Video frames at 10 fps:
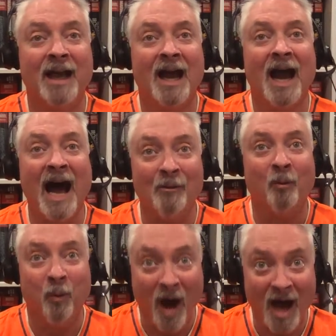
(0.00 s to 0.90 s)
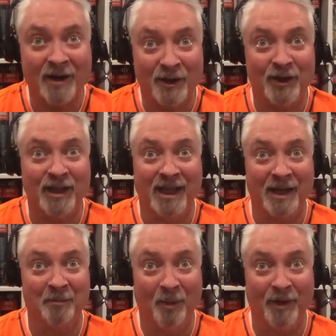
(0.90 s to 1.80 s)
I want her to get a
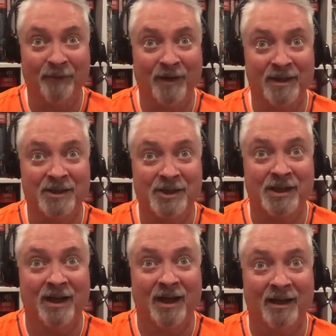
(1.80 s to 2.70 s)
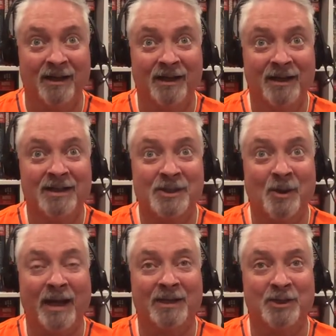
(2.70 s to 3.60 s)
boyfriend to cheat on her so I
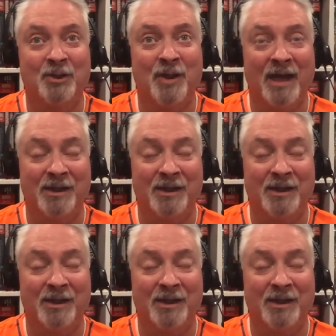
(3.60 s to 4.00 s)
can do that to a